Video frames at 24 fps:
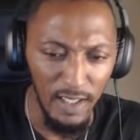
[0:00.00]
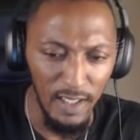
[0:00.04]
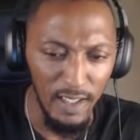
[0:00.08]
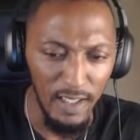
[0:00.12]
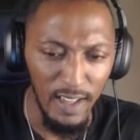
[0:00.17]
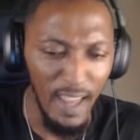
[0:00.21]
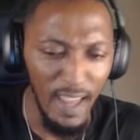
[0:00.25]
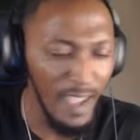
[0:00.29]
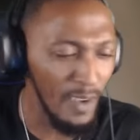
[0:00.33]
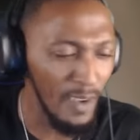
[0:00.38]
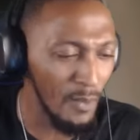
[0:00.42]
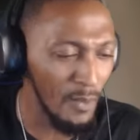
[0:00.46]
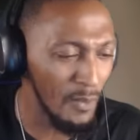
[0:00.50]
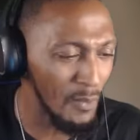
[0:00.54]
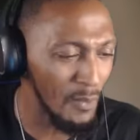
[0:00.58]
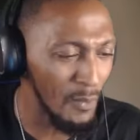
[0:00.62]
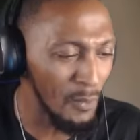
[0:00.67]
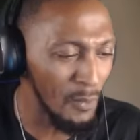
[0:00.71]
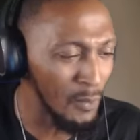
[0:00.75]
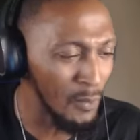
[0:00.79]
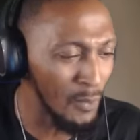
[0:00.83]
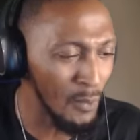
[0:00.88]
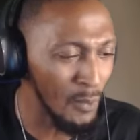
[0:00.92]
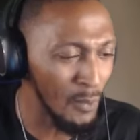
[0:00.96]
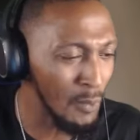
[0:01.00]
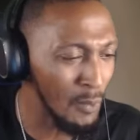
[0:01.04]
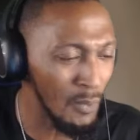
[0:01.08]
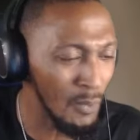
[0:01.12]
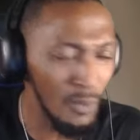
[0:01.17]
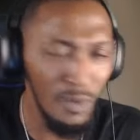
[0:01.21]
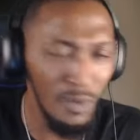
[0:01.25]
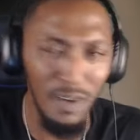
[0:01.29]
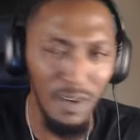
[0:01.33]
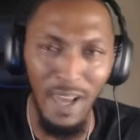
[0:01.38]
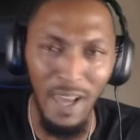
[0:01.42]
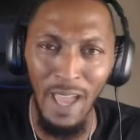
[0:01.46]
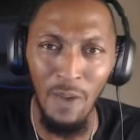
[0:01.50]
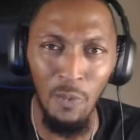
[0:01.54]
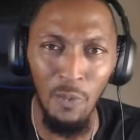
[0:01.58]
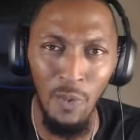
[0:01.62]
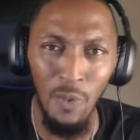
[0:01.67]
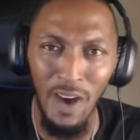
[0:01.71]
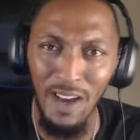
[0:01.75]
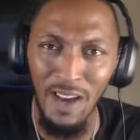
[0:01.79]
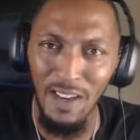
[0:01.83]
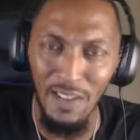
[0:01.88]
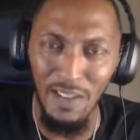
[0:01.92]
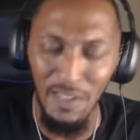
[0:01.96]
Cyrus and Charlie were on
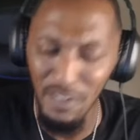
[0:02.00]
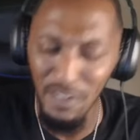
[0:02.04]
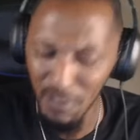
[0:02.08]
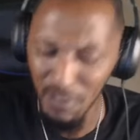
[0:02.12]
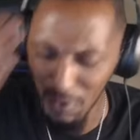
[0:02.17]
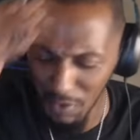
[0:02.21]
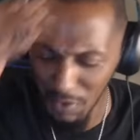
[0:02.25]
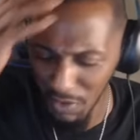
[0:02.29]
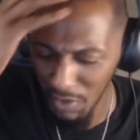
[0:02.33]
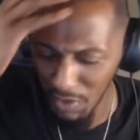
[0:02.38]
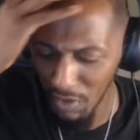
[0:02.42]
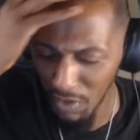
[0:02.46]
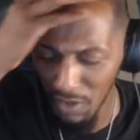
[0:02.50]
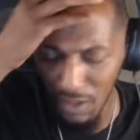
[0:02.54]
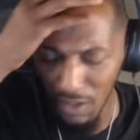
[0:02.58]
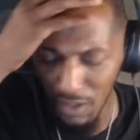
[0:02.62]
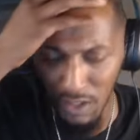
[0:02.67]
that lower step,